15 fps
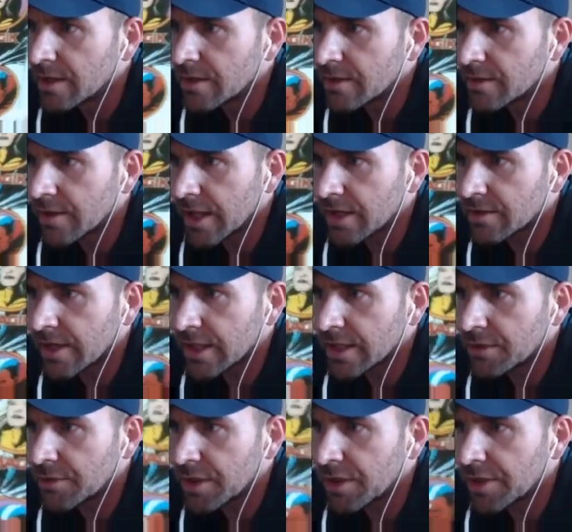It's not
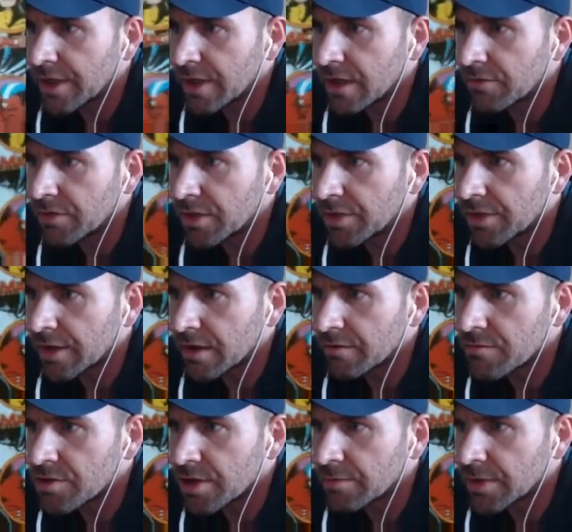exactly what you think of when you think
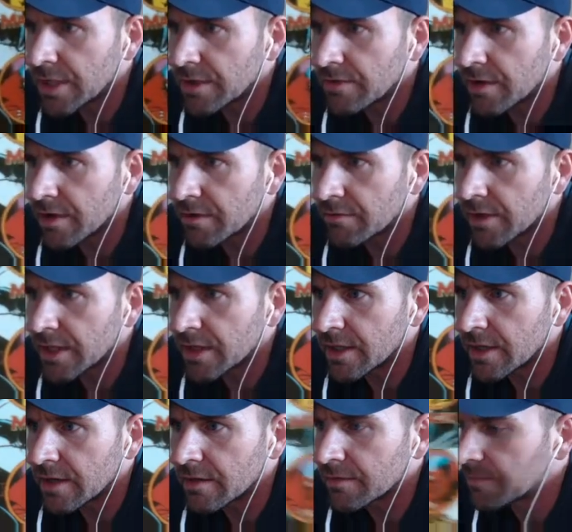of Jim Lee's art right
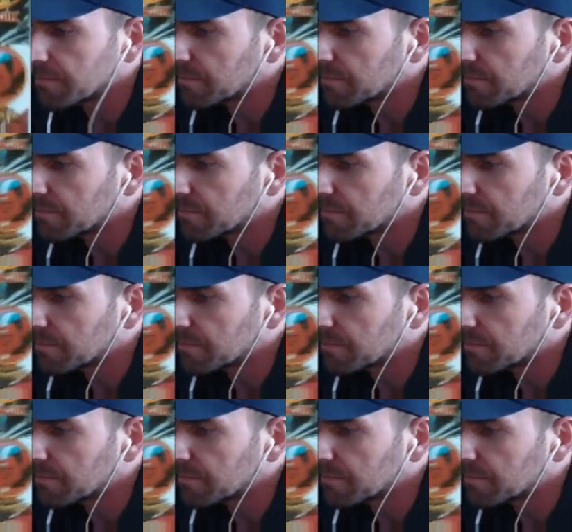there.